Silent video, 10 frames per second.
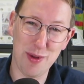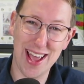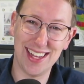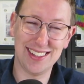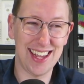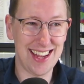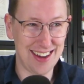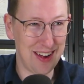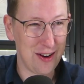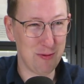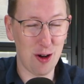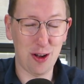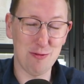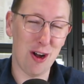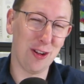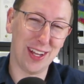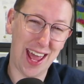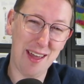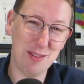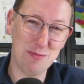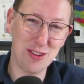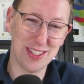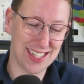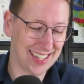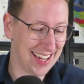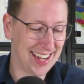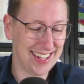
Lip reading: bands in rock and roll and heavy music.